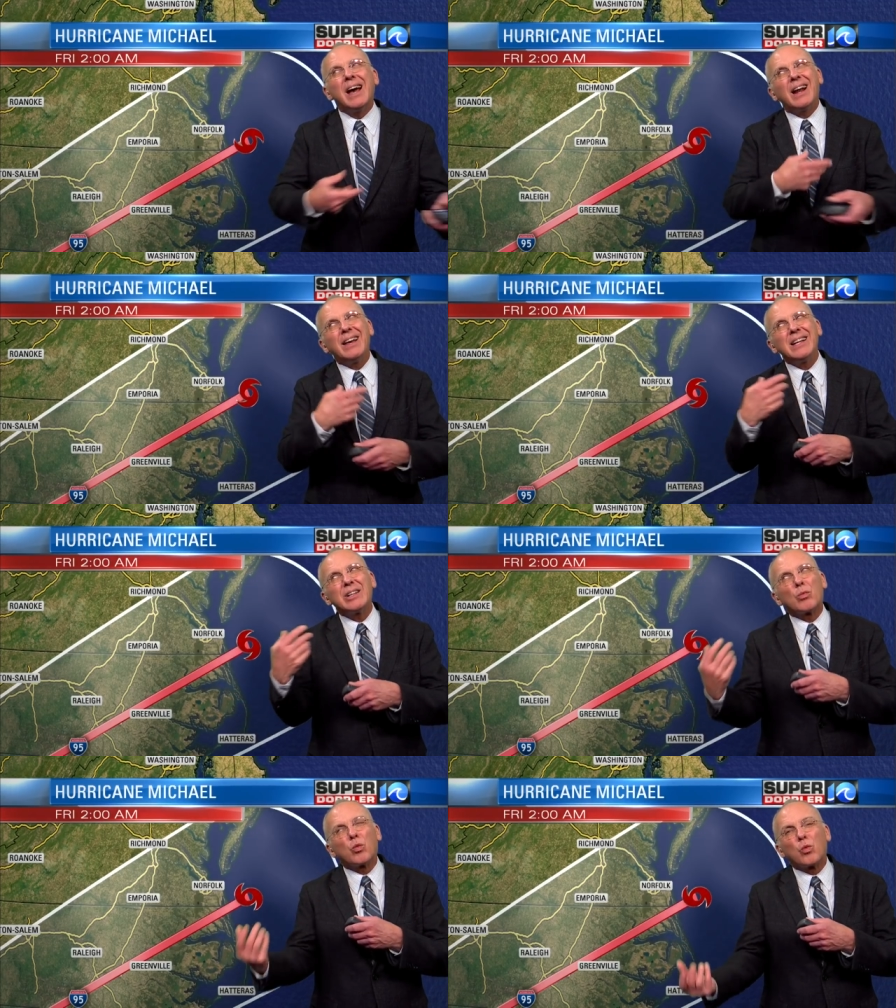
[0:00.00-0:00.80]
I think
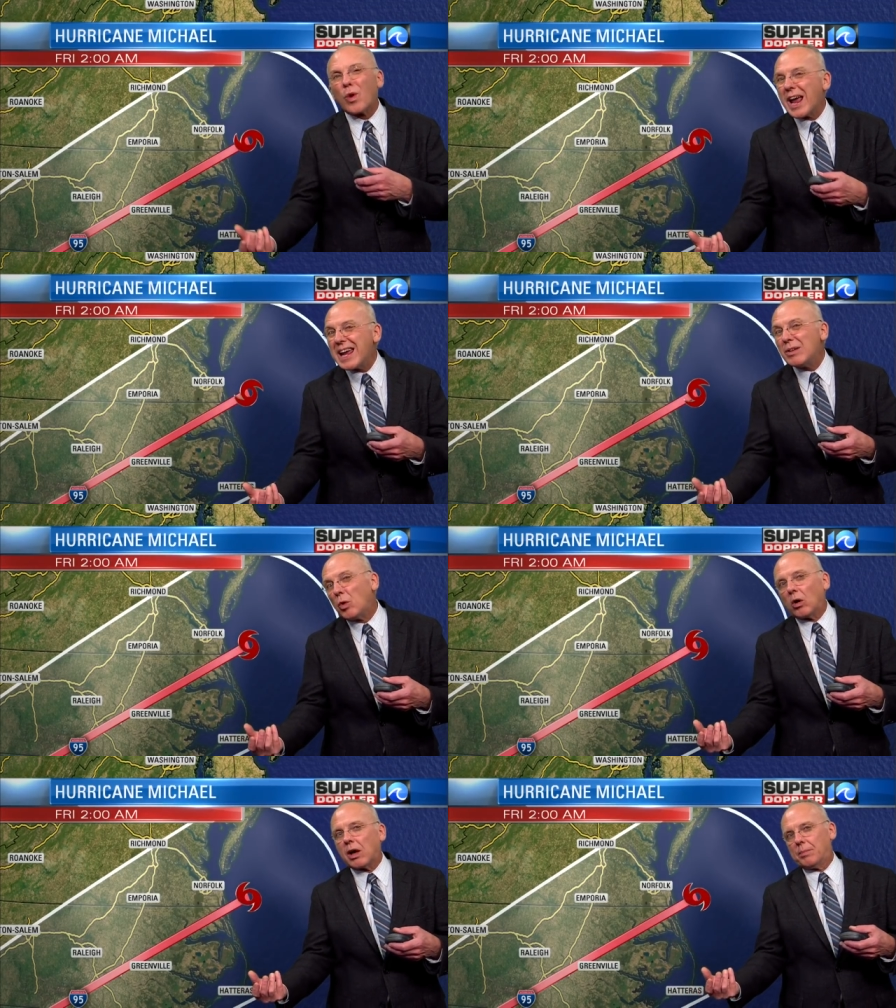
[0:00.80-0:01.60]
the rain
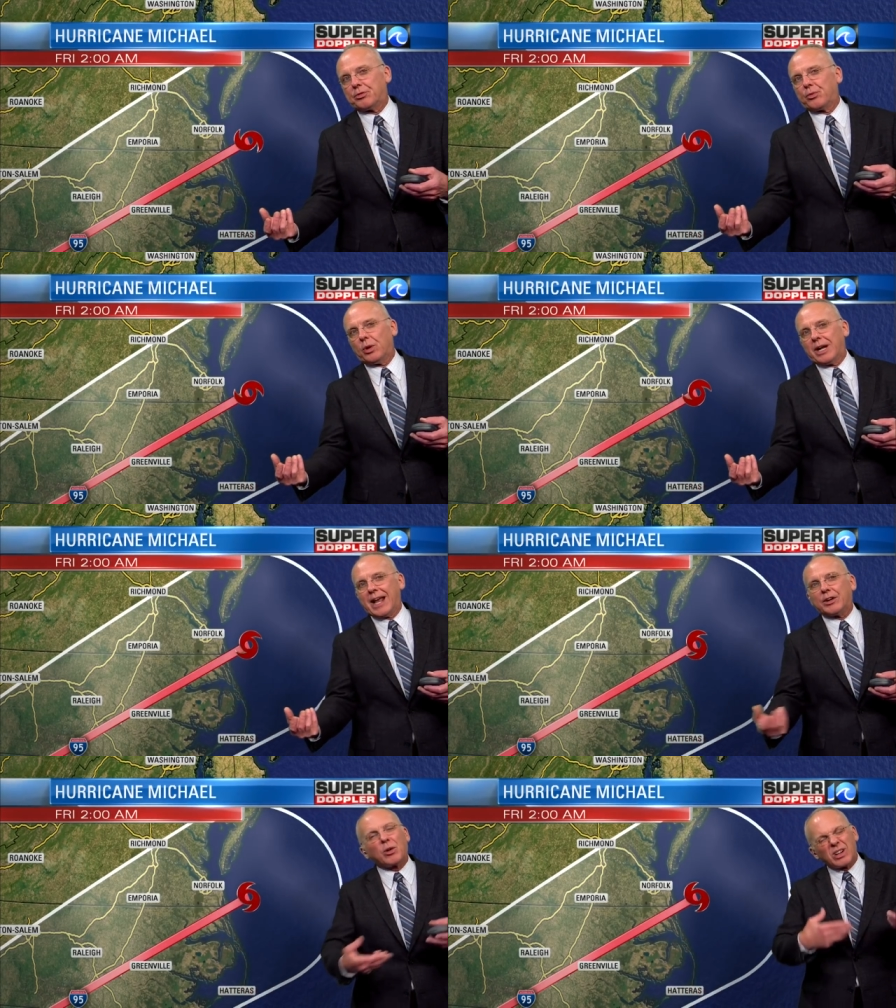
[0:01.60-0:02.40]
will come to an
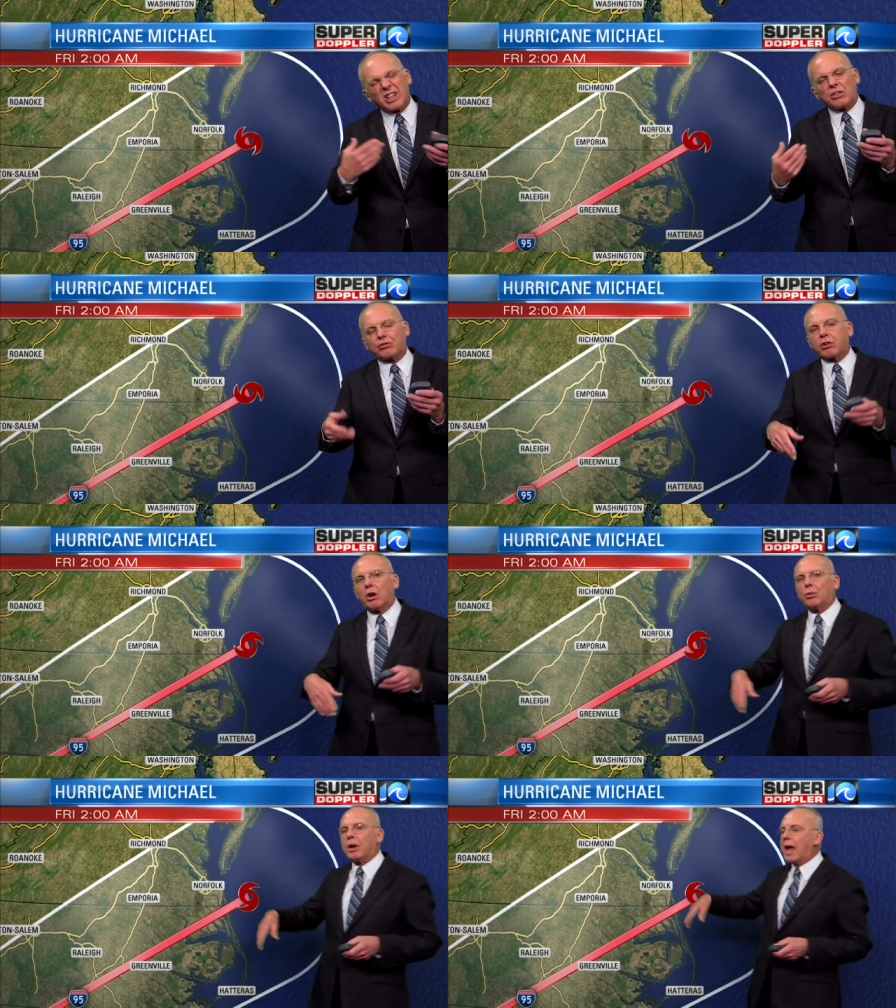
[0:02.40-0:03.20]
end or at least
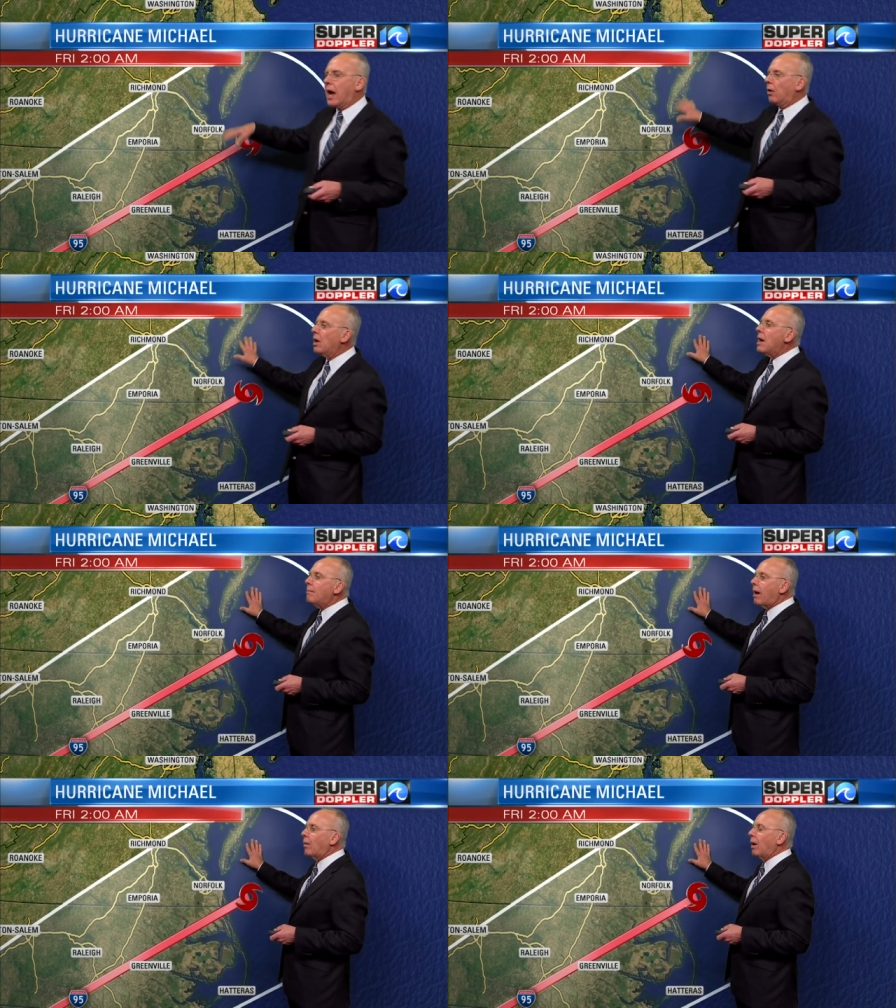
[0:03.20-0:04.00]
slow down
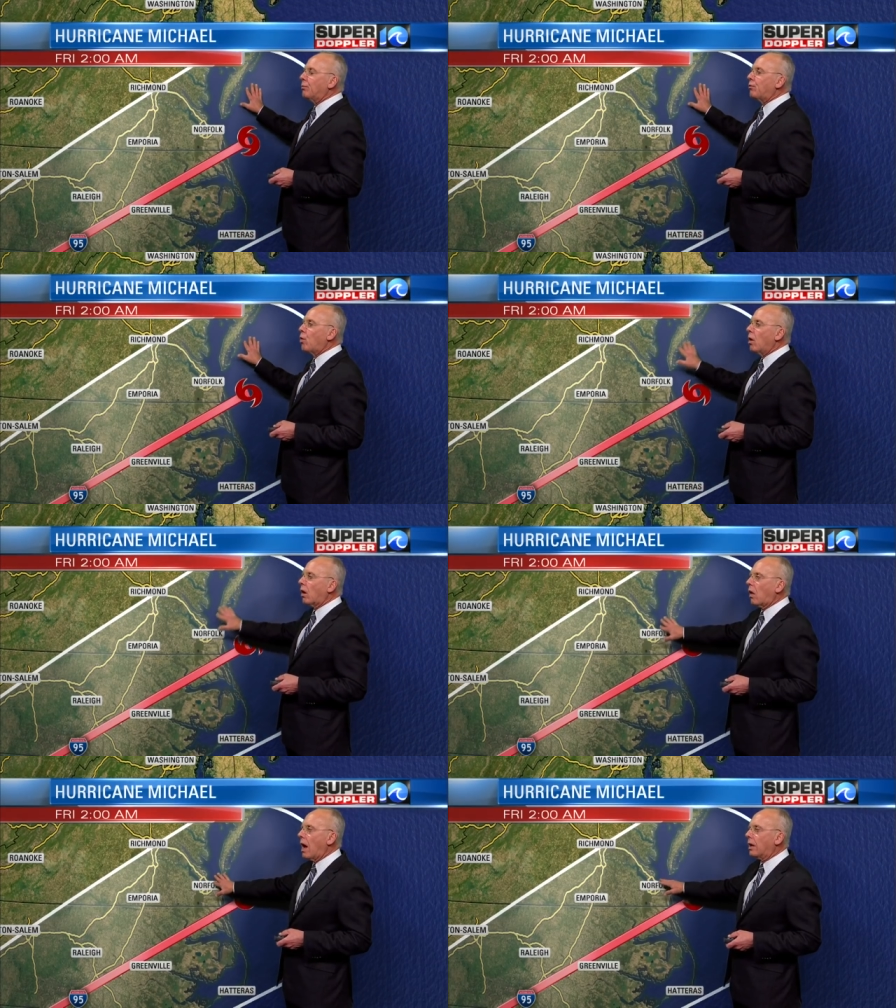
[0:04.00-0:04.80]
by around 4
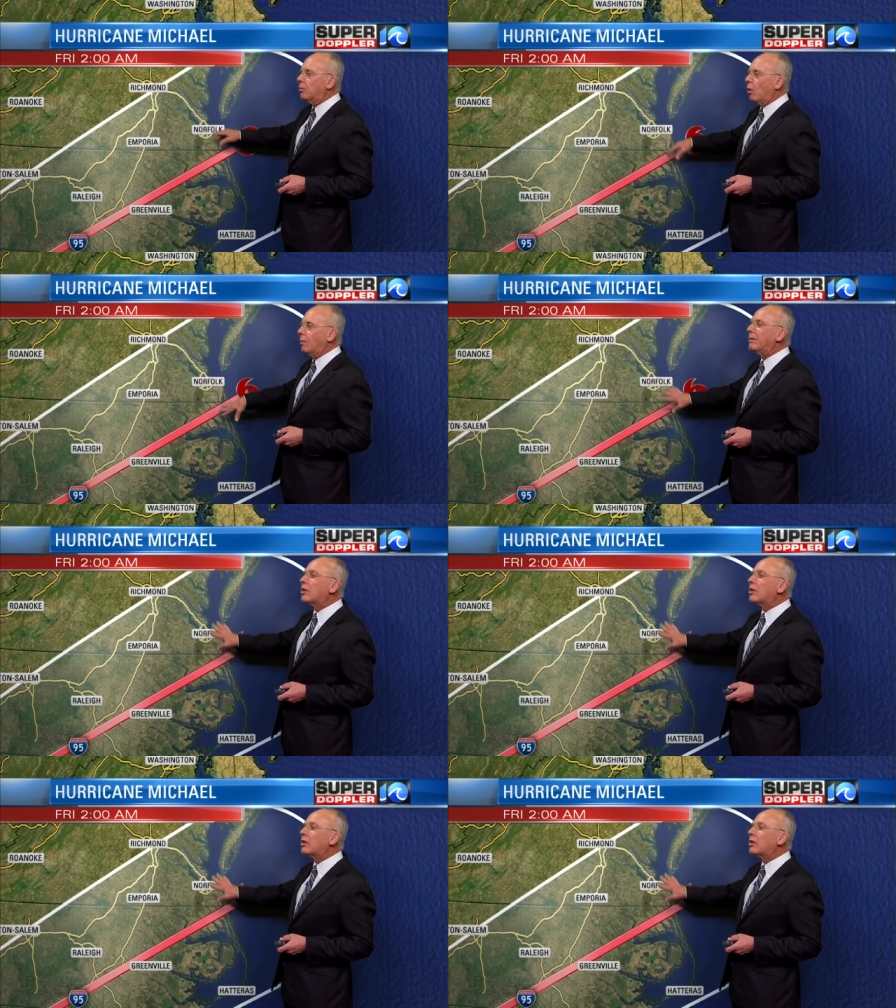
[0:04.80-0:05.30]
o'clock in the morning,